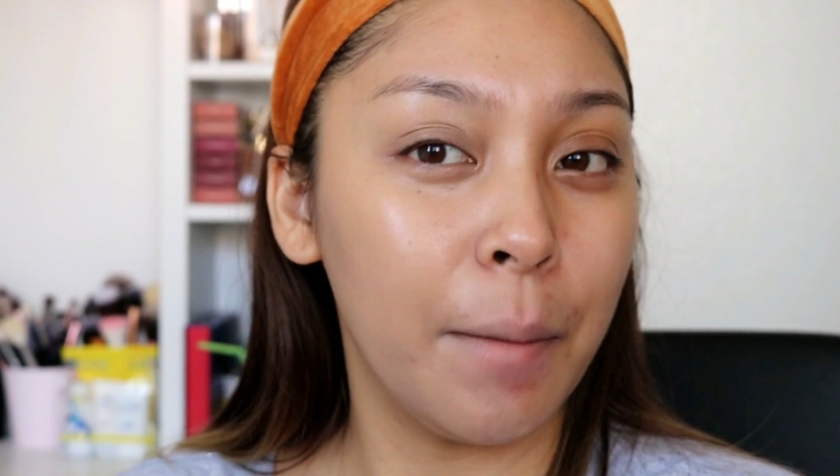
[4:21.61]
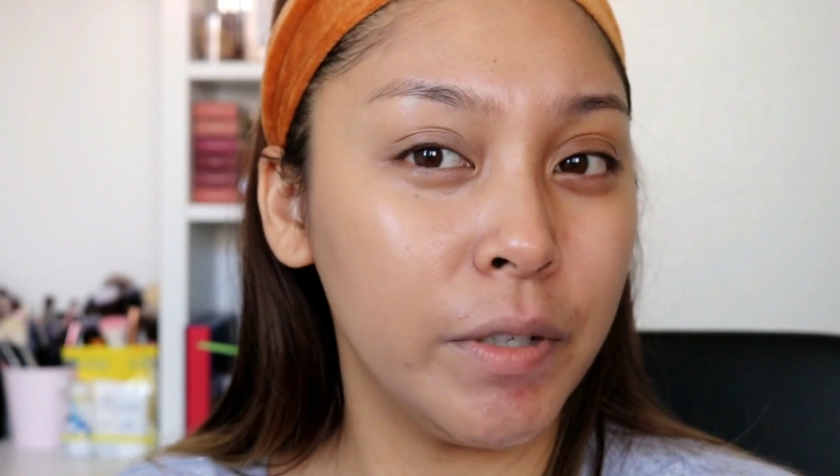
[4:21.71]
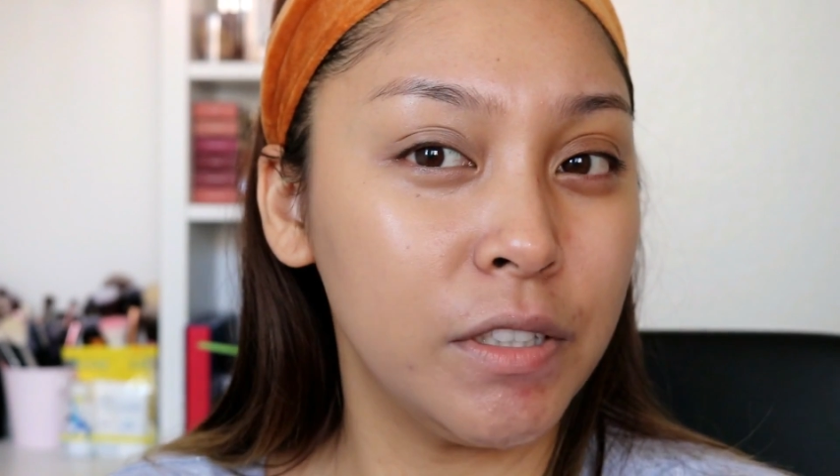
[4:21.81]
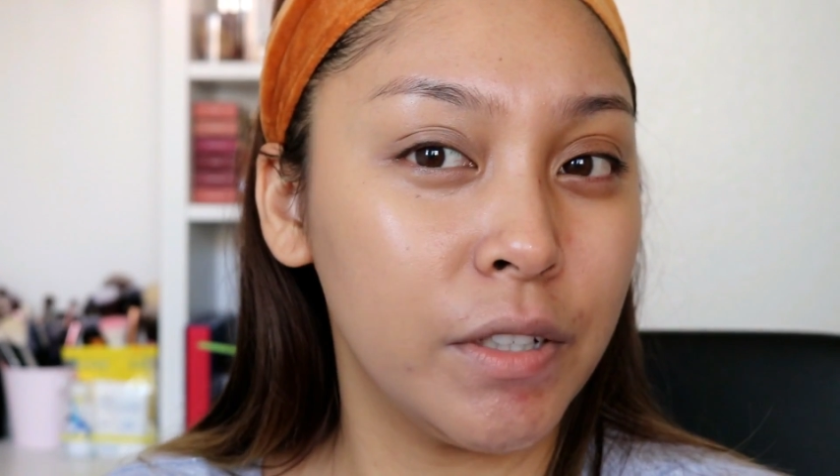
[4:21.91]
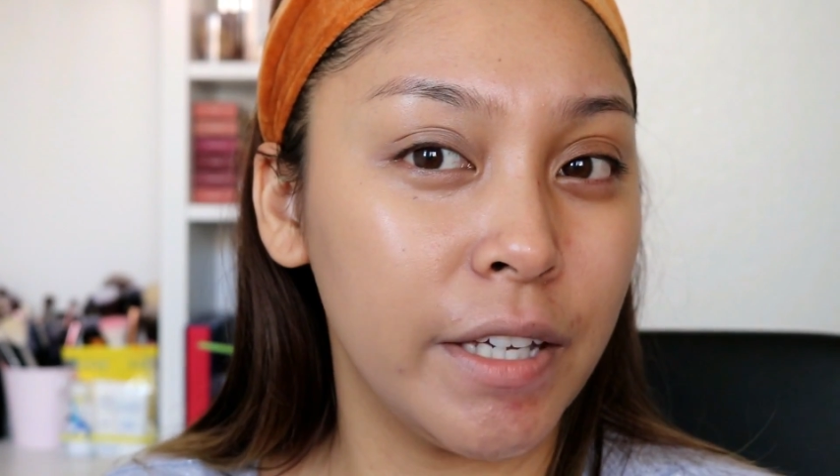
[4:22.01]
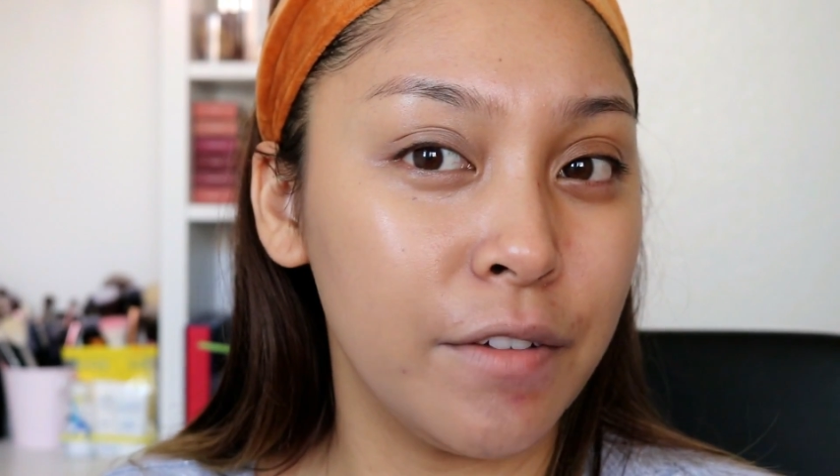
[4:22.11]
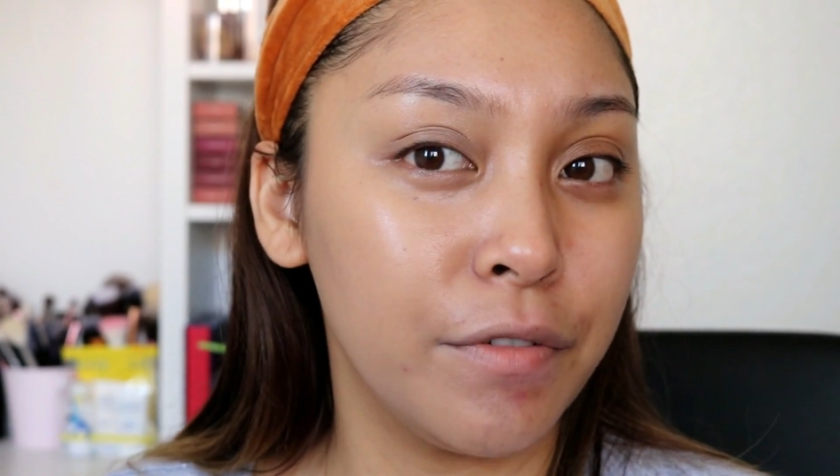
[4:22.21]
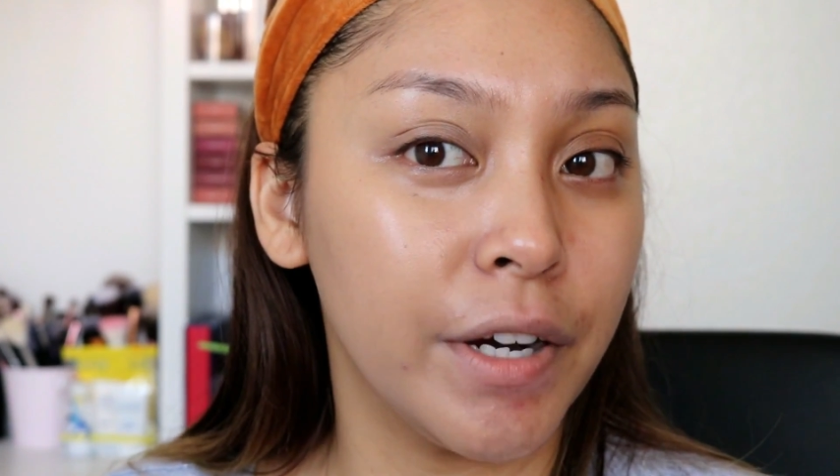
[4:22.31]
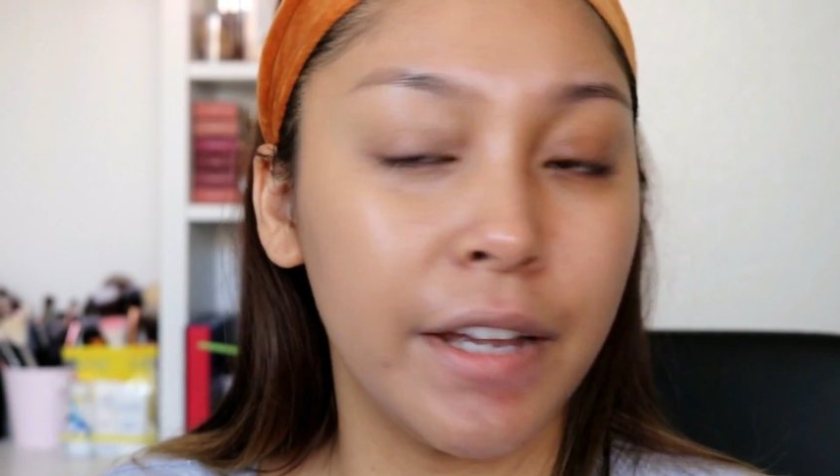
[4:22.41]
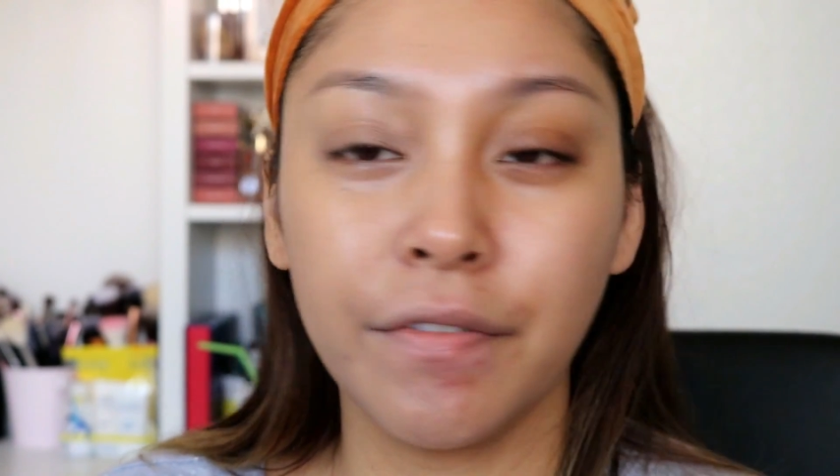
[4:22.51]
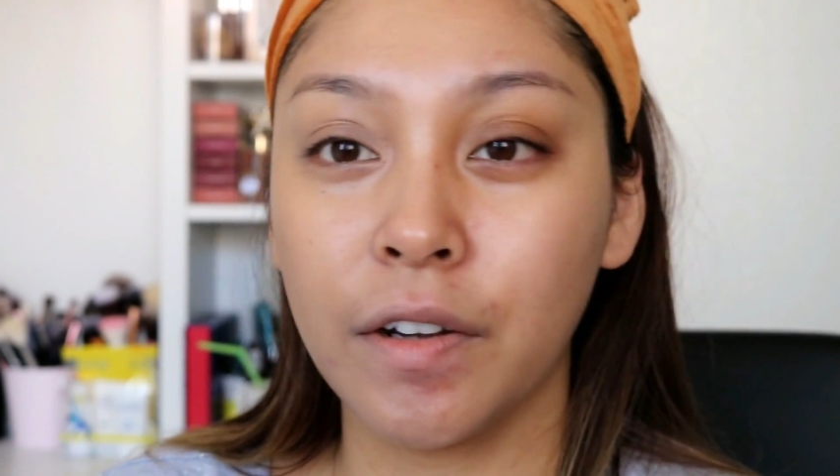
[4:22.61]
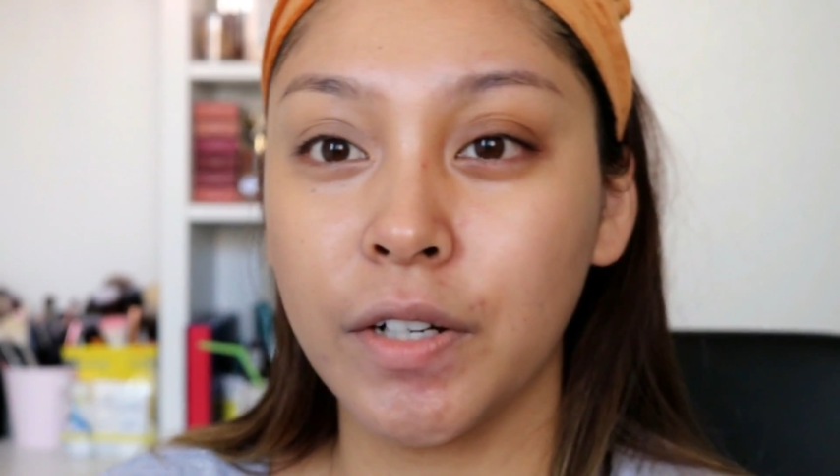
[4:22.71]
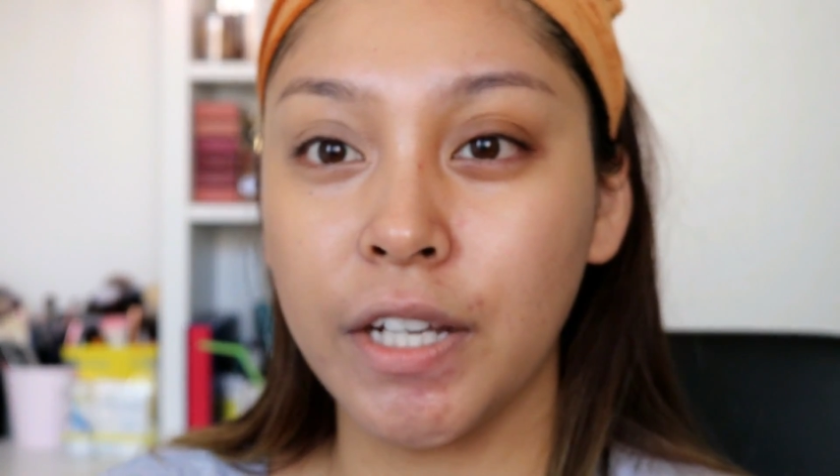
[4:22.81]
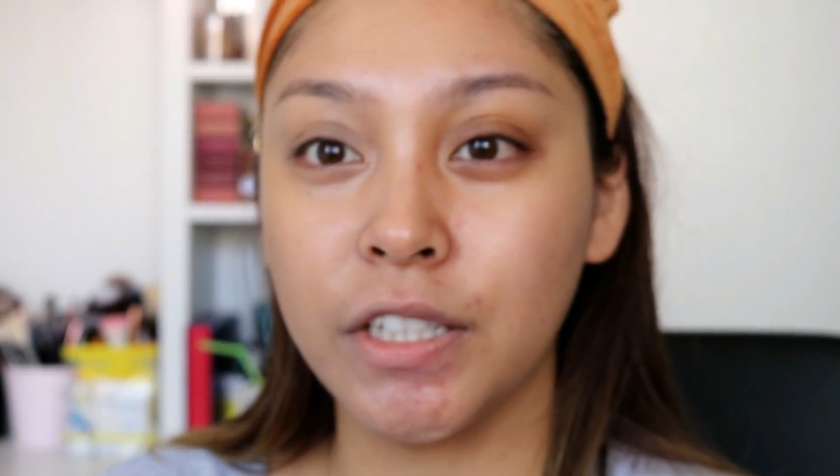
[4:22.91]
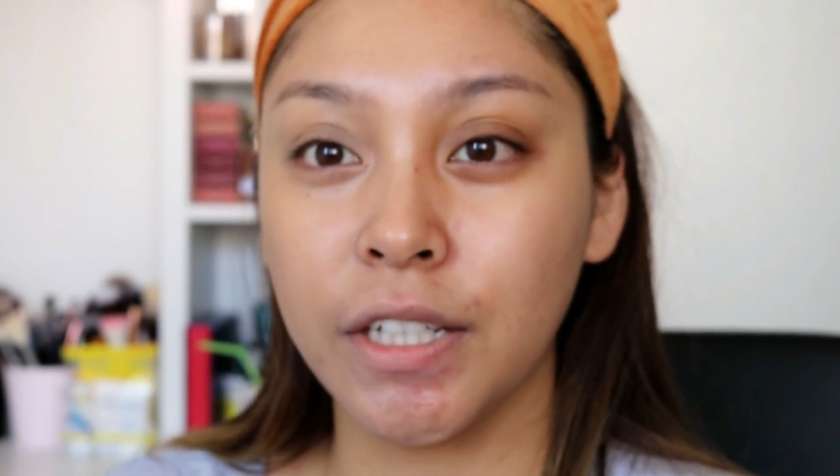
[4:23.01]
I'm always looking for a
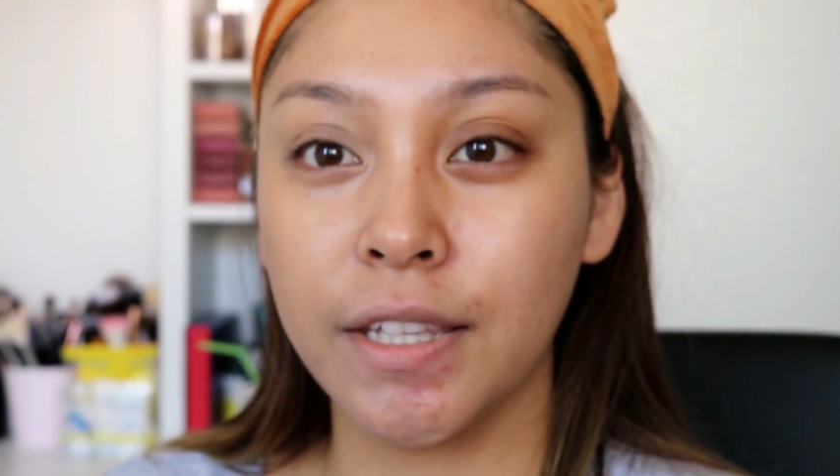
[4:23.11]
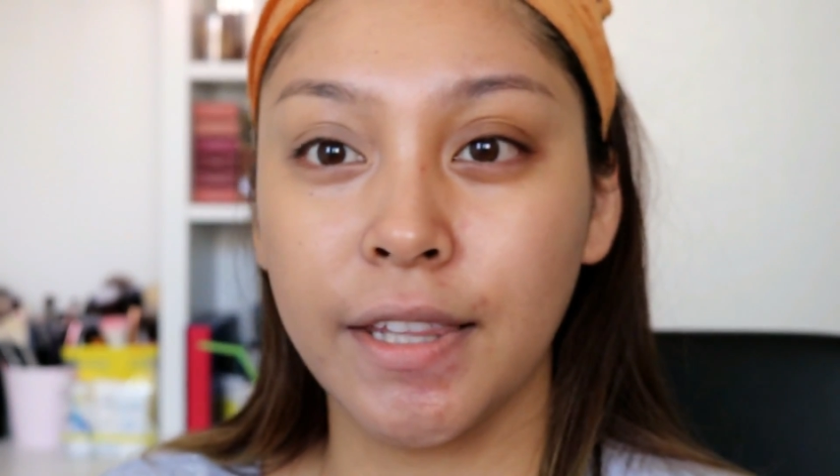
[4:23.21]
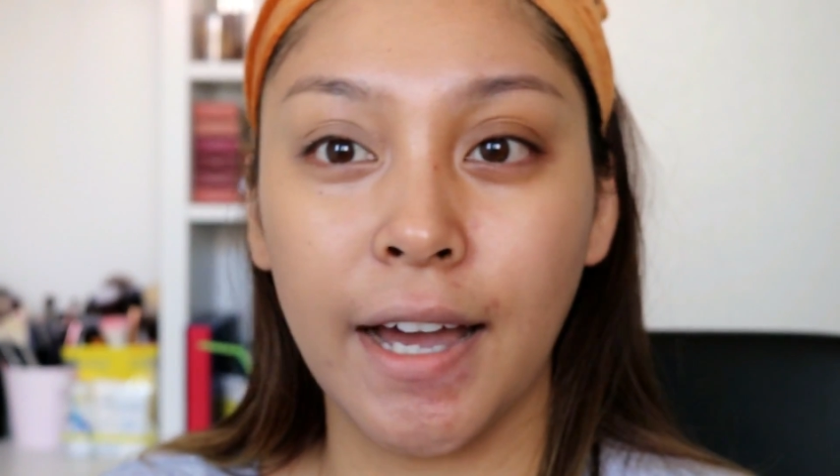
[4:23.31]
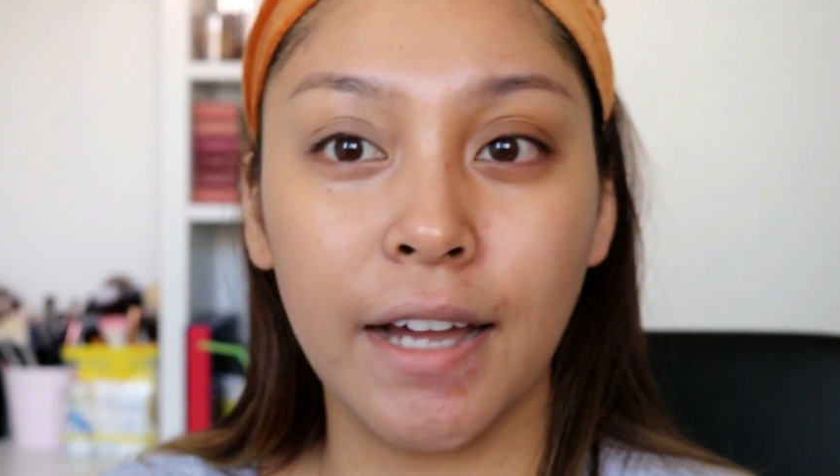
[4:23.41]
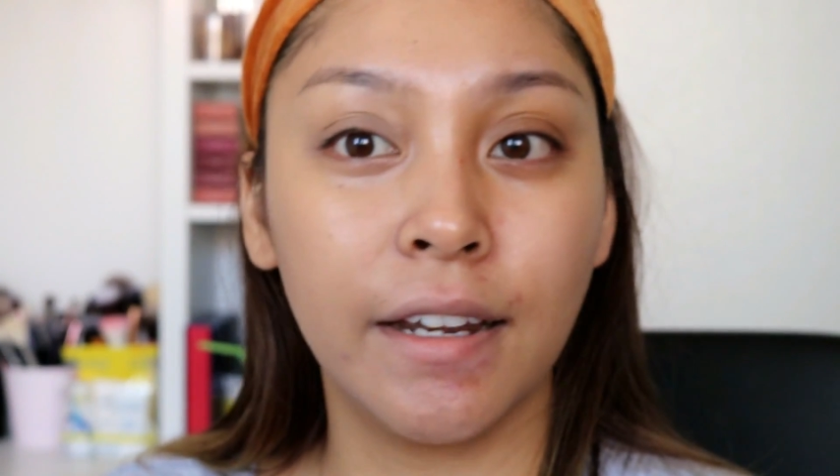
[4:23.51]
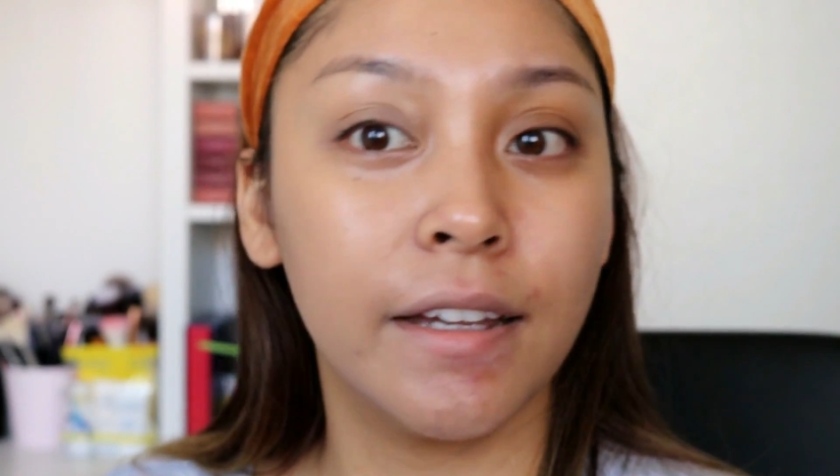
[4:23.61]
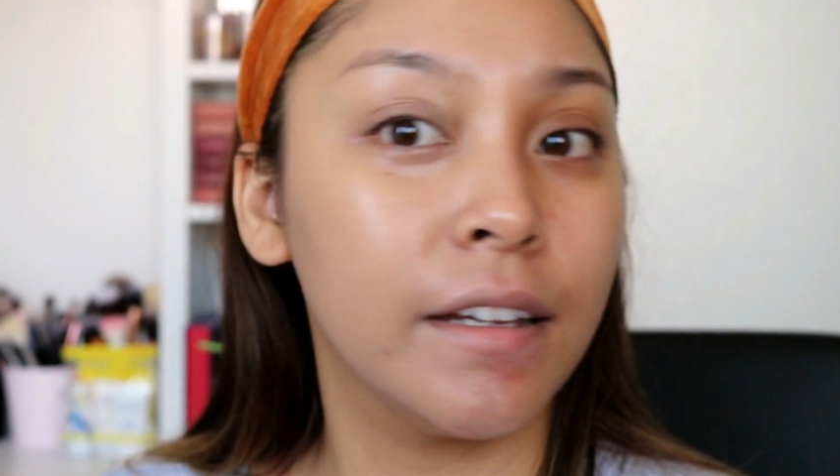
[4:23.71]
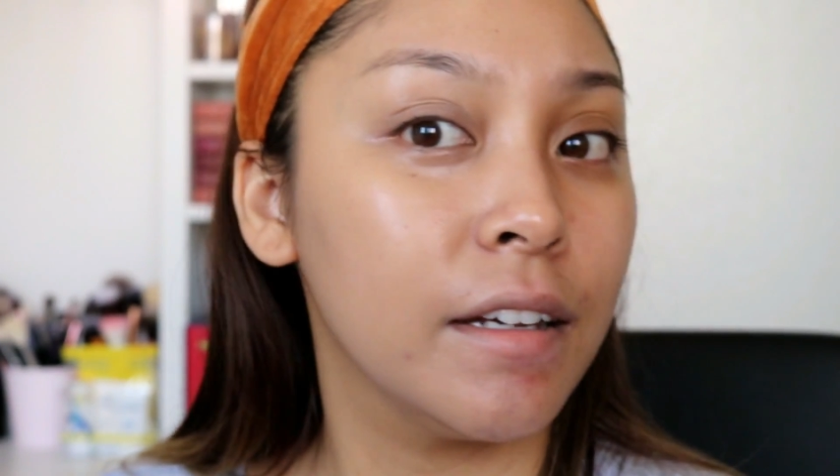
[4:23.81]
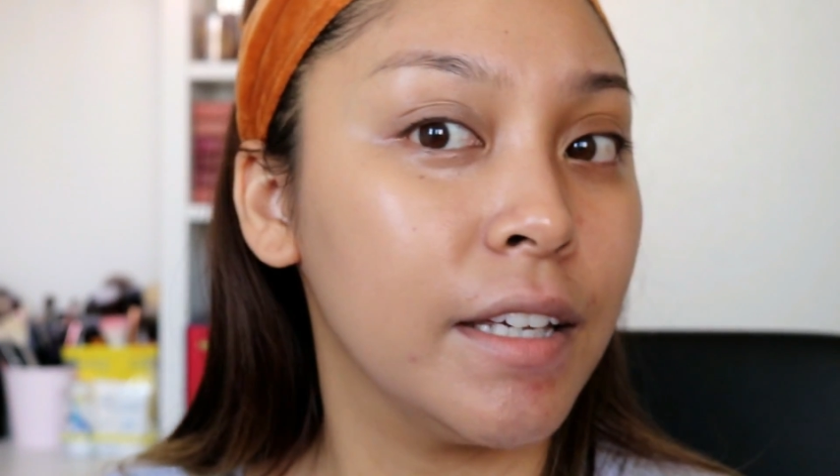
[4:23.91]
foundation that